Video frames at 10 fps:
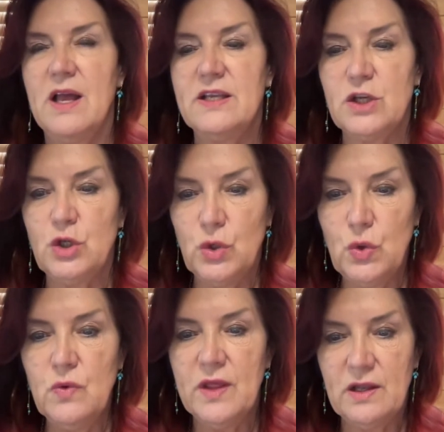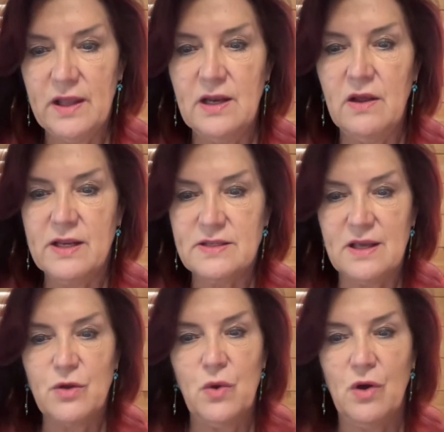is it you that likes,
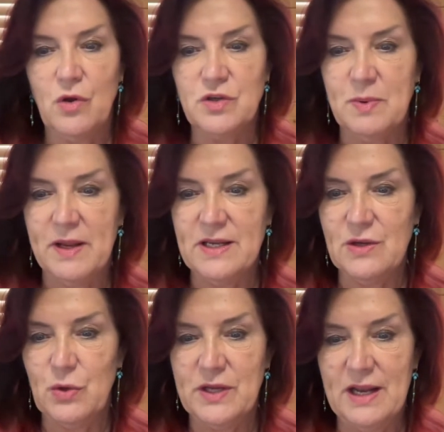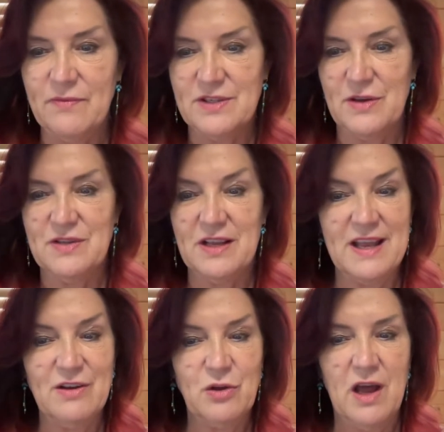oh, you are contemplating, Cornelia? So
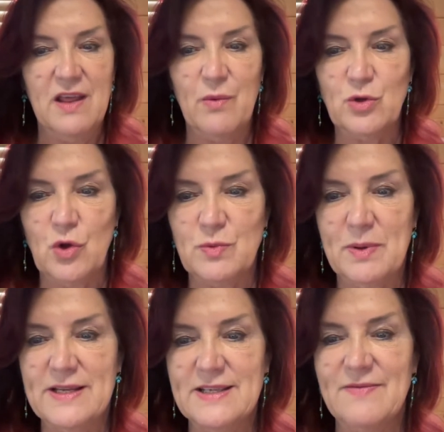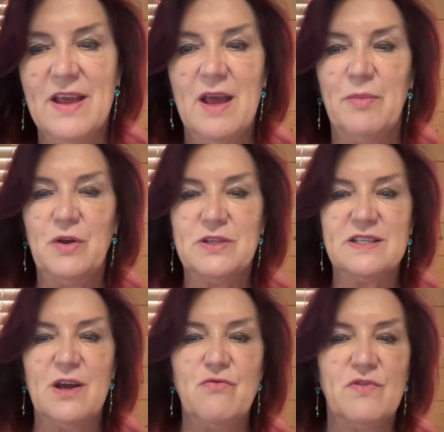again, I like the word contemplating, because
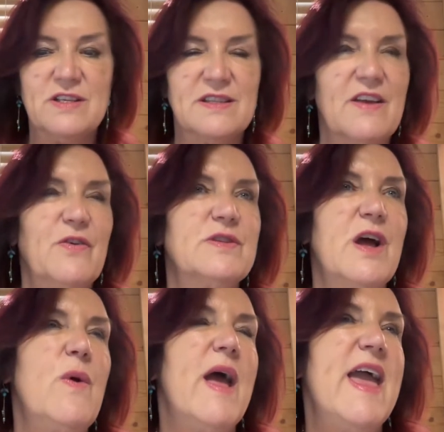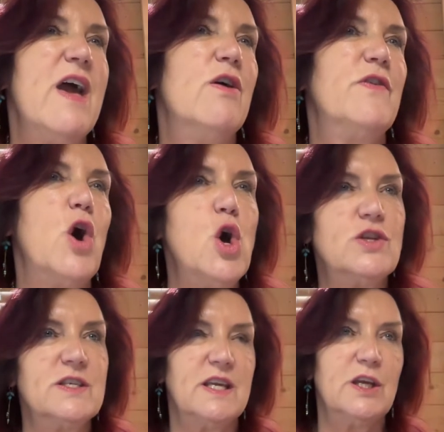there feels no air of
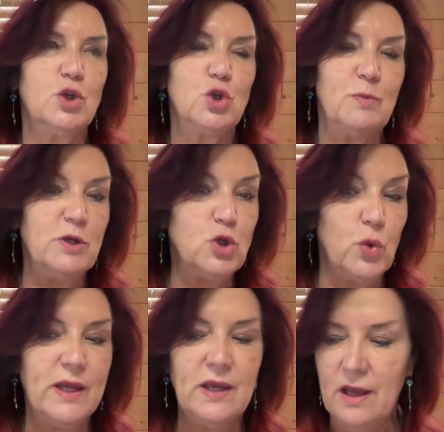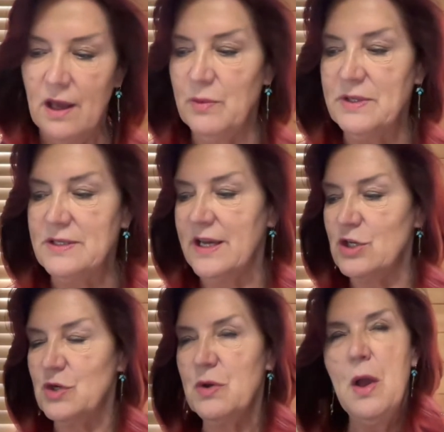urgency to be doing, I want to say
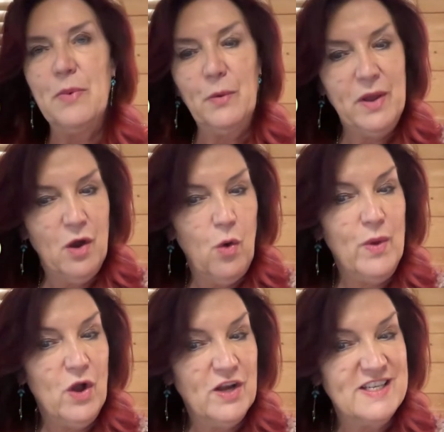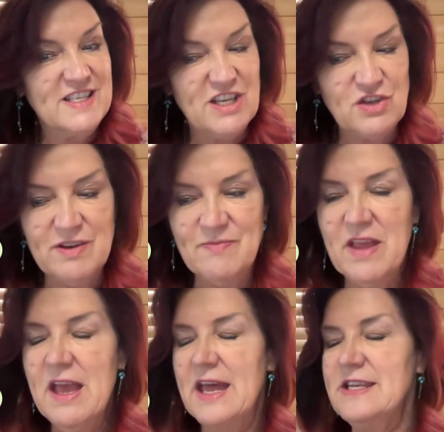to you, but we are considering,
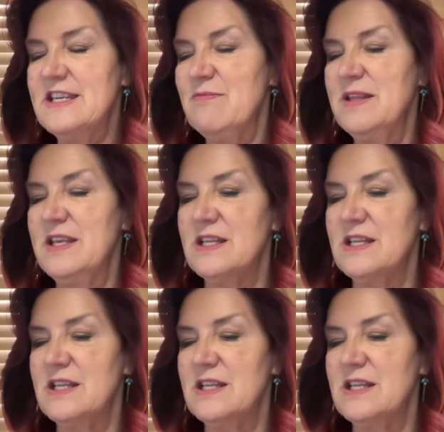and it's giving